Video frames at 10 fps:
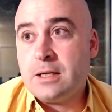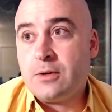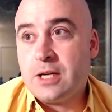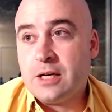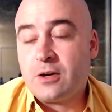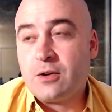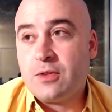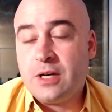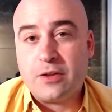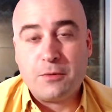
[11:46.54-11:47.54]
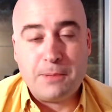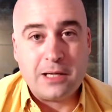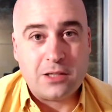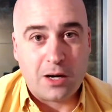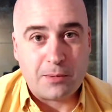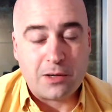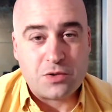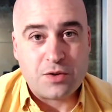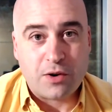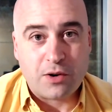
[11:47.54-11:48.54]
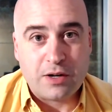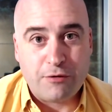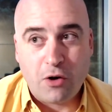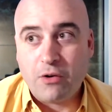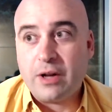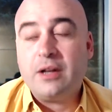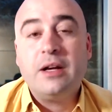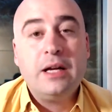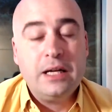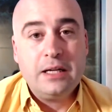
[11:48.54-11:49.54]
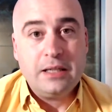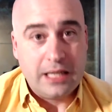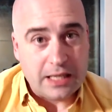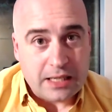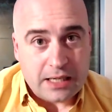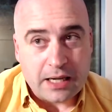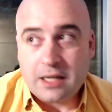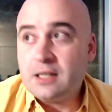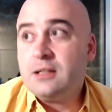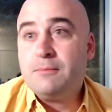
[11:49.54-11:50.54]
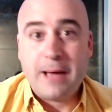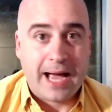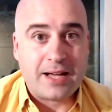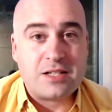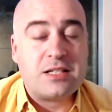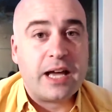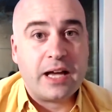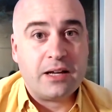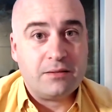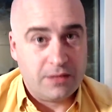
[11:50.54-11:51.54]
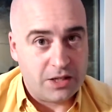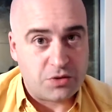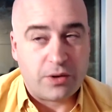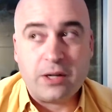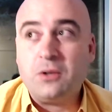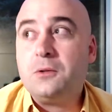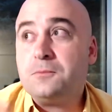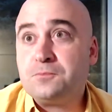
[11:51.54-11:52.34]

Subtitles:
hear, the other big dominoes have already fallen. India, Pakistan, Israel.